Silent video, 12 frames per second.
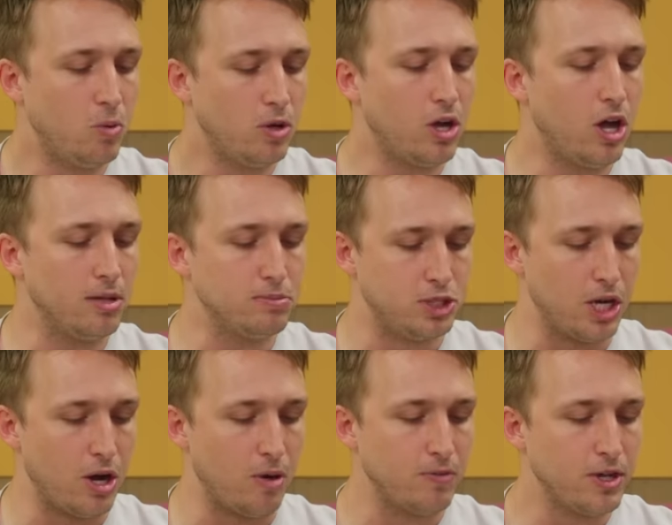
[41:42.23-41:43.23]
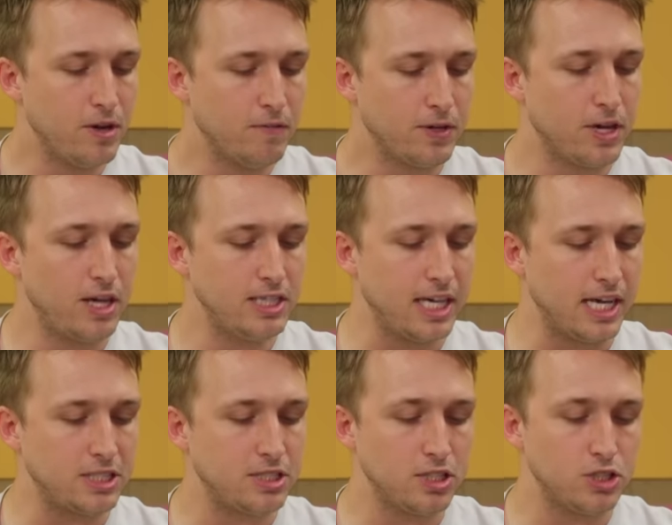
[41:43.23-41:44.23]
We'll call him Joe. For
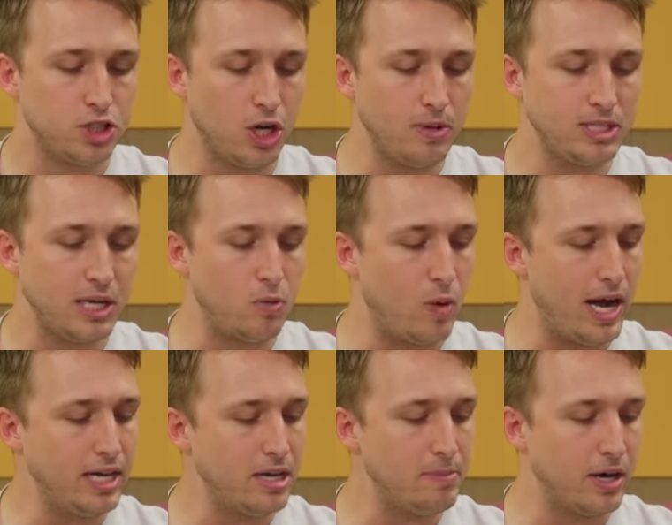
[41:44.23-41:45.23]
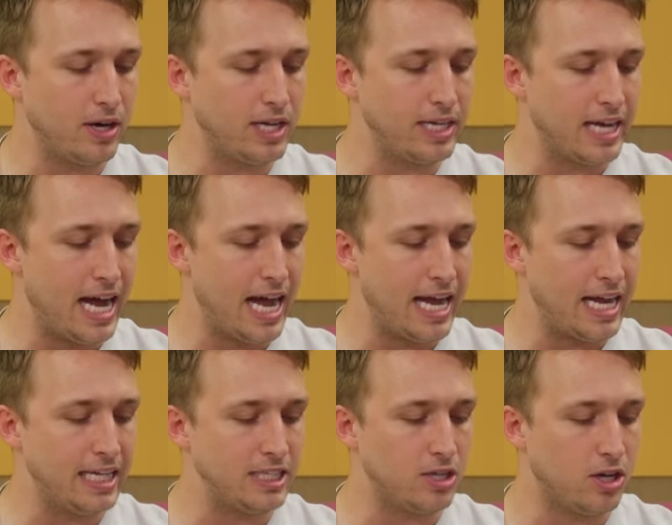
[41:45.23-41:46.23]
context, Joe is a white American guy,
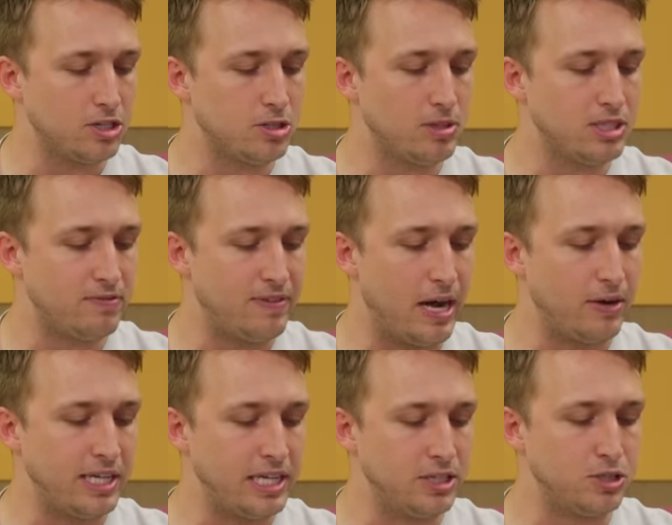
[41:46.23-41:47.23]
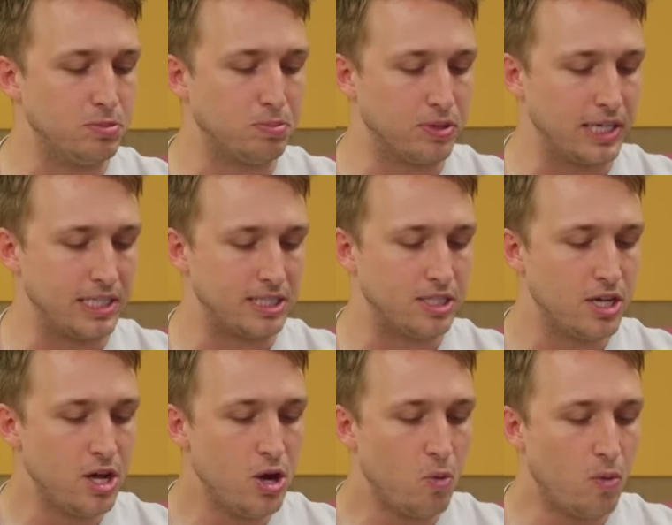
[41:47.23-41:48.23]
and he's also a devout Hindu priest.
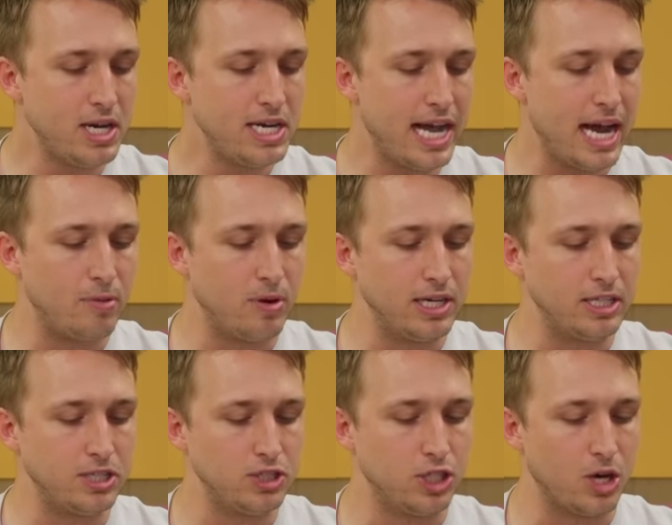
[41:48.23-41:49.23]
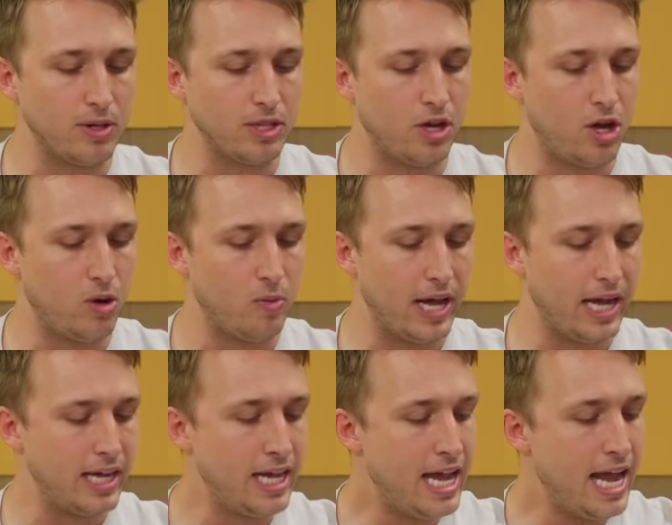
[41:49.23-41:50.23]
One day, I run into Joe in the
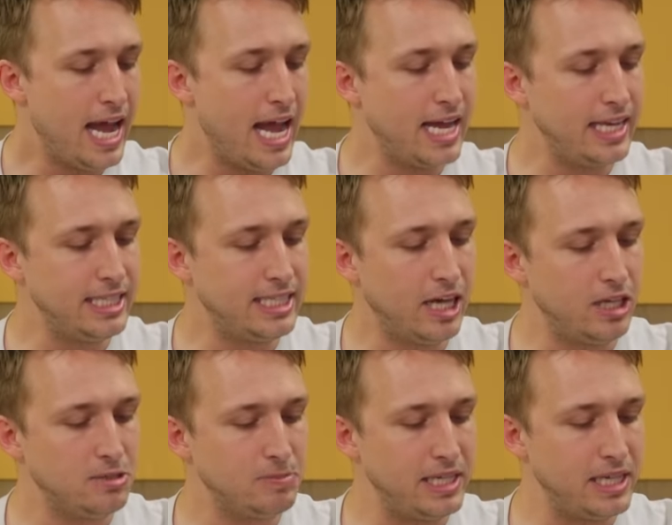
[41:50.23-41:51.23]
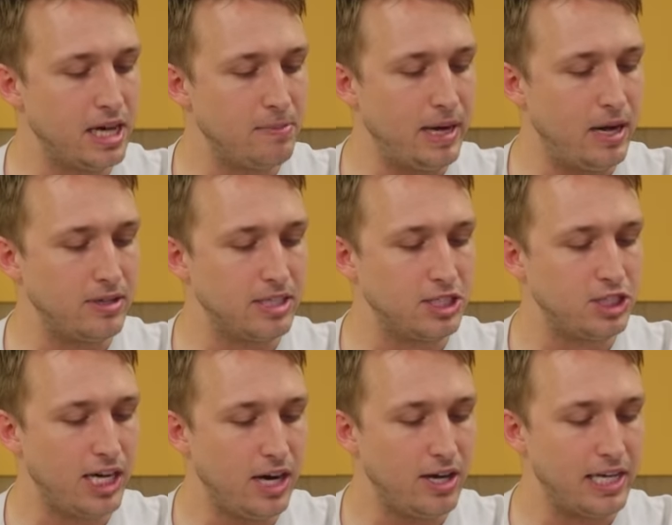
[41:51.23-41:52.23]
hallway, and he tells me about this
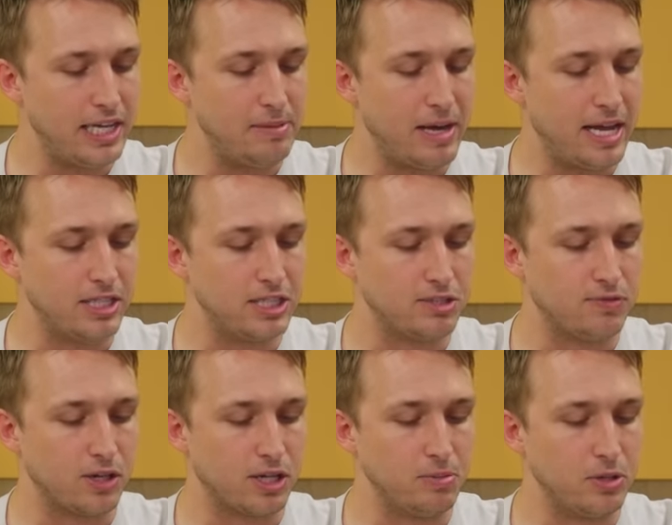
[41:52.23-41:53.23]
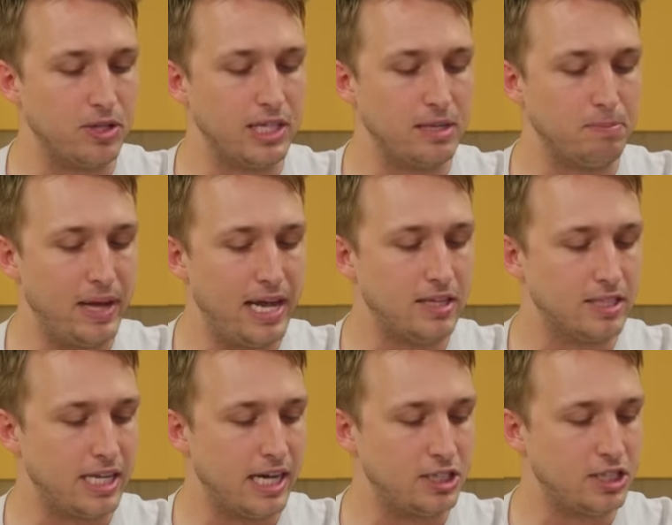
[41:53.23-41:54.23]
charity he manages for a community in
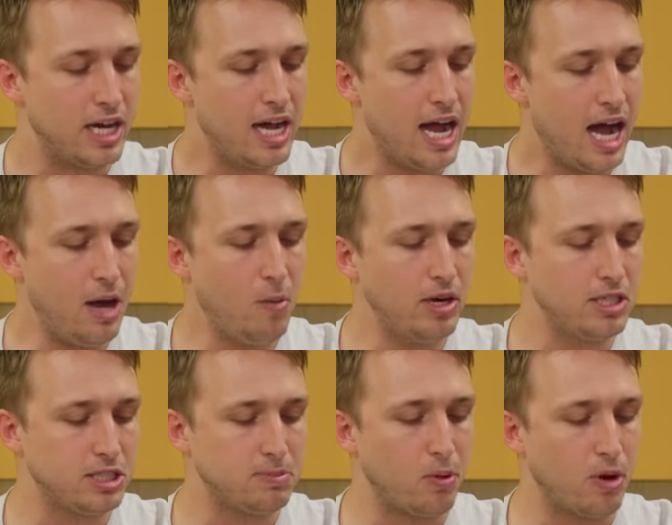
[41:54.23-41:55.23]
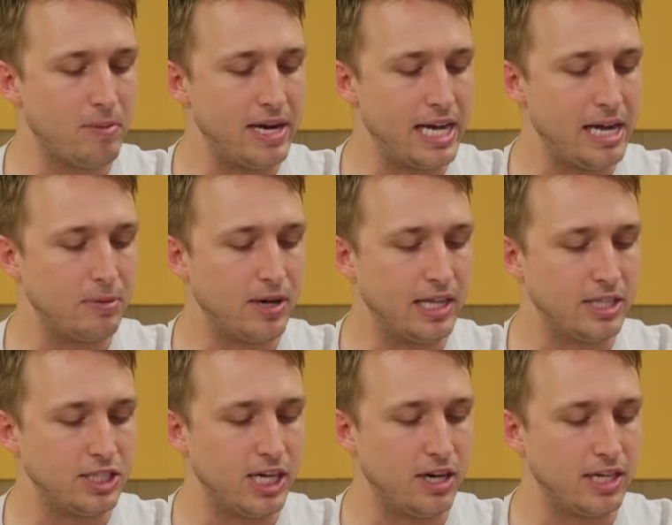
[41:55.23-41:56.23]
Bangladesh. I wanted to support my neighbor and
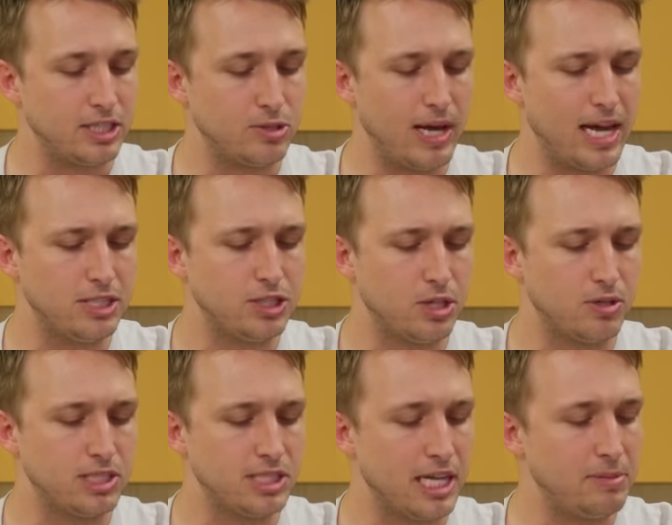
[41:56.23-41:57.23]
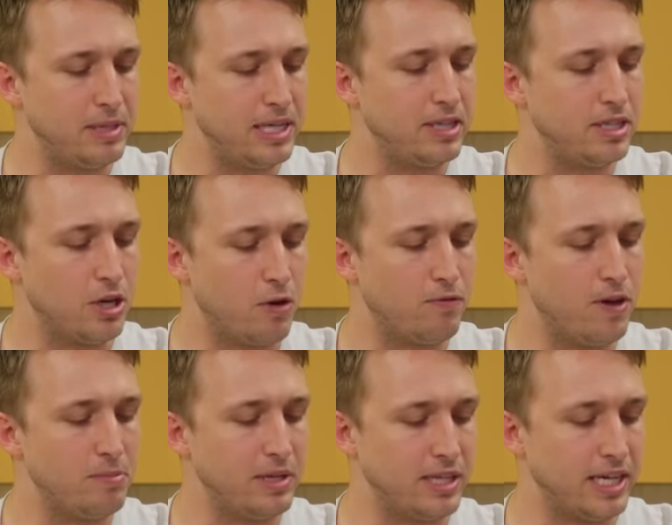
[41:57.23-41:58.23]
the charity, so I asked Joe to send me the GoFundMe